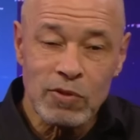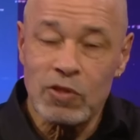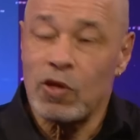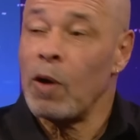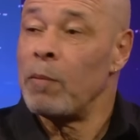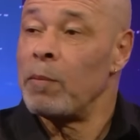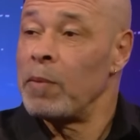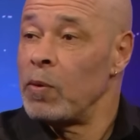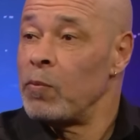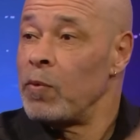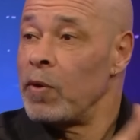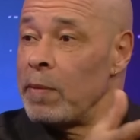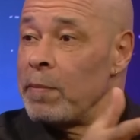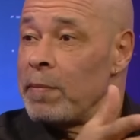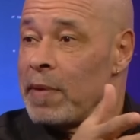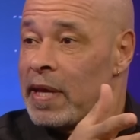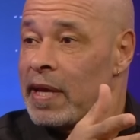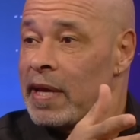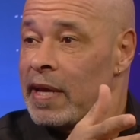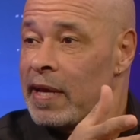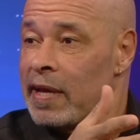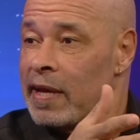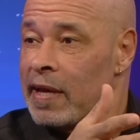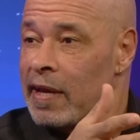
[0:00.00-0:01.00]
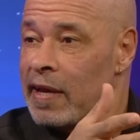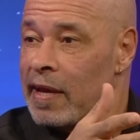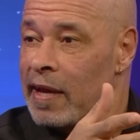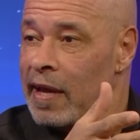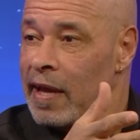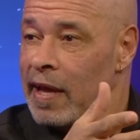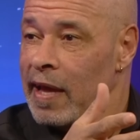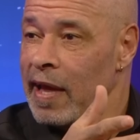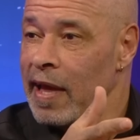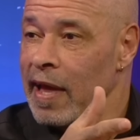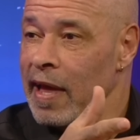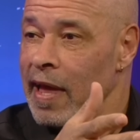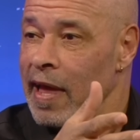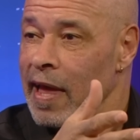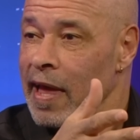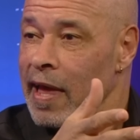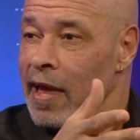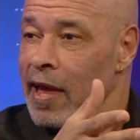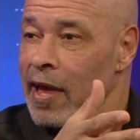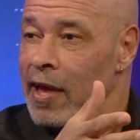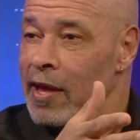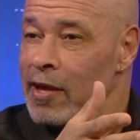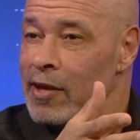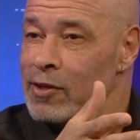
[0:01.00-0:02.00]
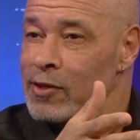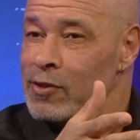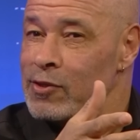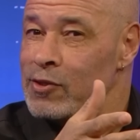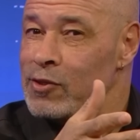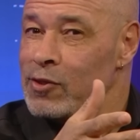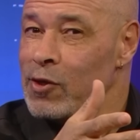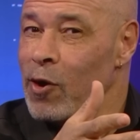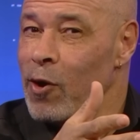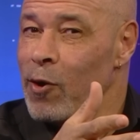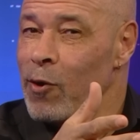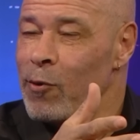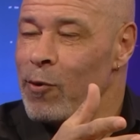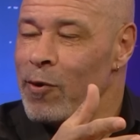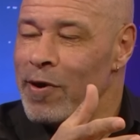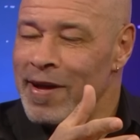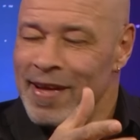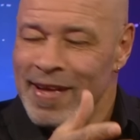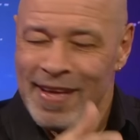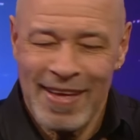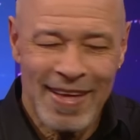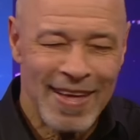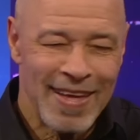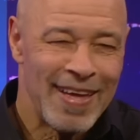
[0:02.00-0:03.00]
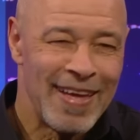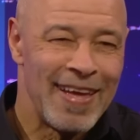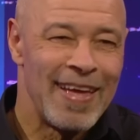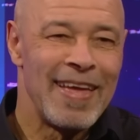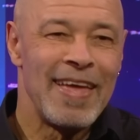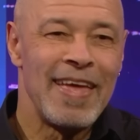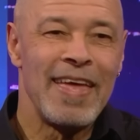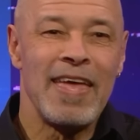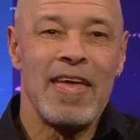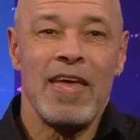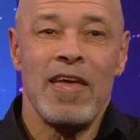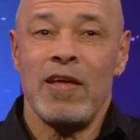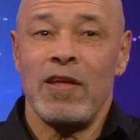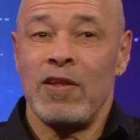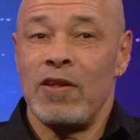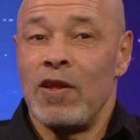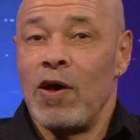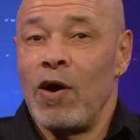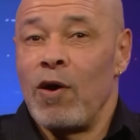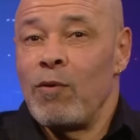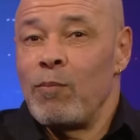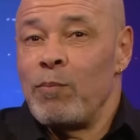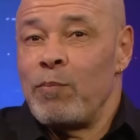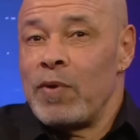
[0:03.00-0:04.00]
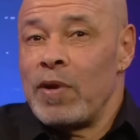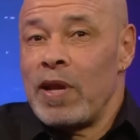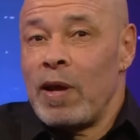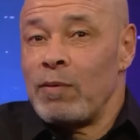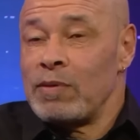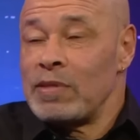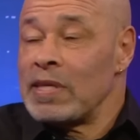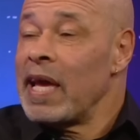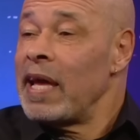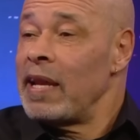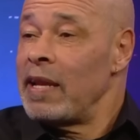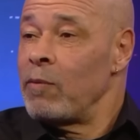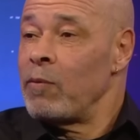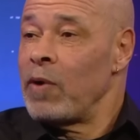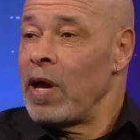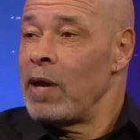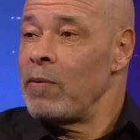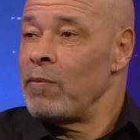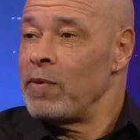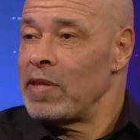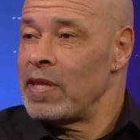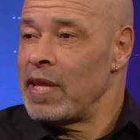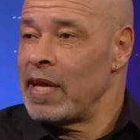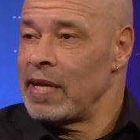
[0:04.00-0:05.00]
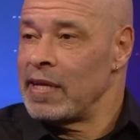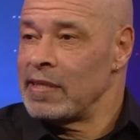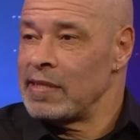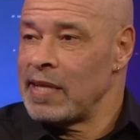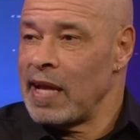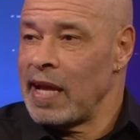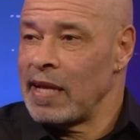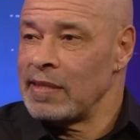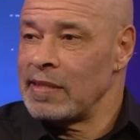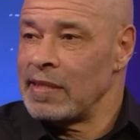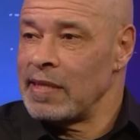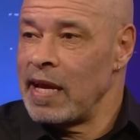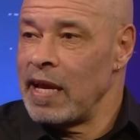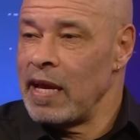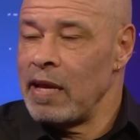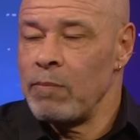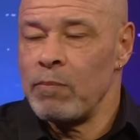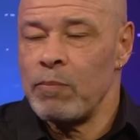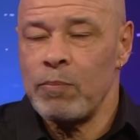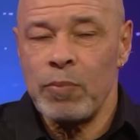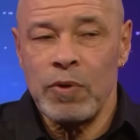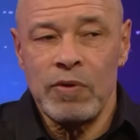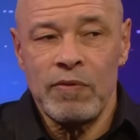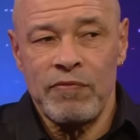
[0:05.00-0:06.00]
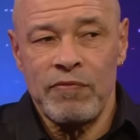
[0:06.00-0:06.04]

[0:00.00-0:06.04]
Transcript: coming with me. So, no, but I was getting away with things that day. But